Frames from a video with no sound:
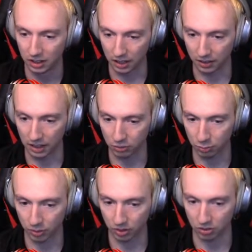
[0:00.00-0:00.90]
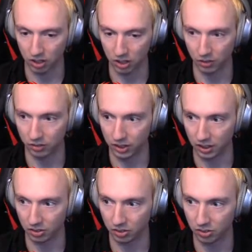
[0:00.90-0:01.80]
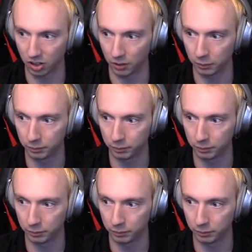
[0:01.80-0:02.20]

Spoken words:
And then that's when we're going to start going down. So